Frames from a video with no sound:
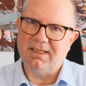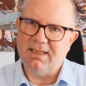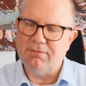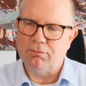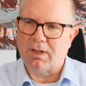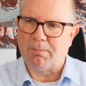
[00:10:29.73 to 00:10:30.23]

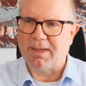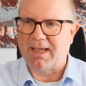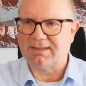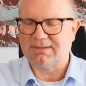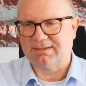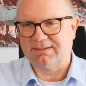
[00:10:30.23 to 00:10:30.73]
Even while
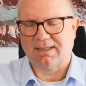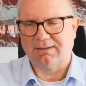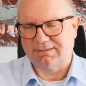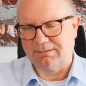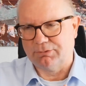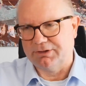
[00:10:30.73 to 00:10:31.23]
banks in
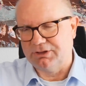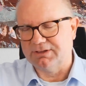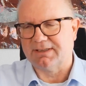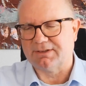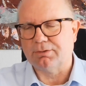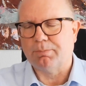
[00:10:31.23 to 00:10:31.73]
some regions,
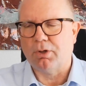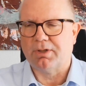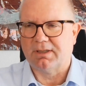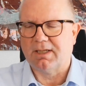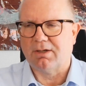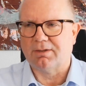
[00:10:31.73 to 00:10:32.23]
as you
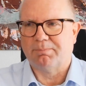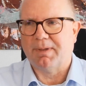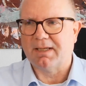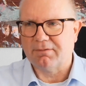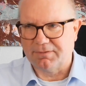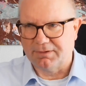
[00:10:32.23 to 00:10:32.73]
pointed out,
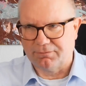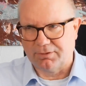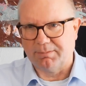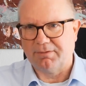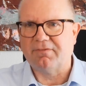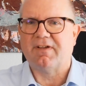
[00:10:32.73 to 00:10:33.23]
benefit
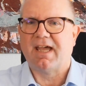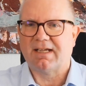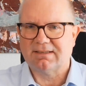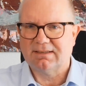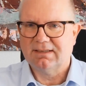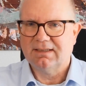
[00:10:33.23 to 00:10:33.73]
from the fact